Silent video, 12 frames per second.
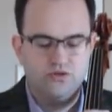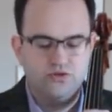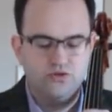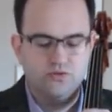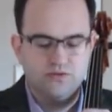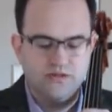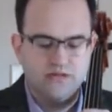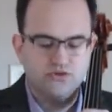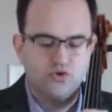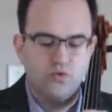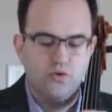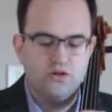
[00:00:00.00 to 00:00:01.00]
do is that's
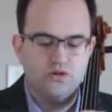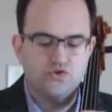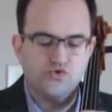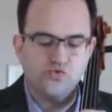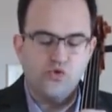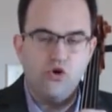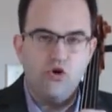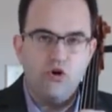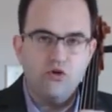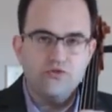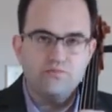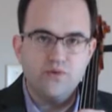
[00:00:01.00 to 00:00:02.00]
going to
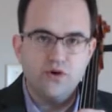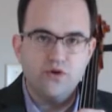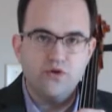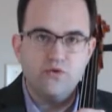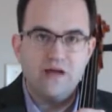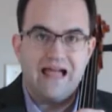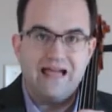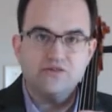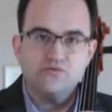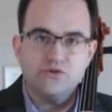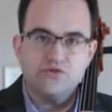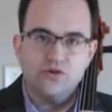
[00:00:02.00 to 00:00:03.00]
draw the bow,
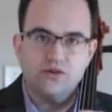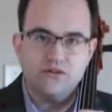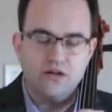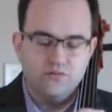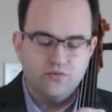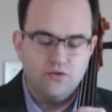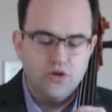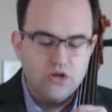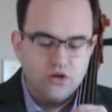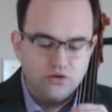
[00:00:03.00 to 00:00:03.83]
as we draw a down bow,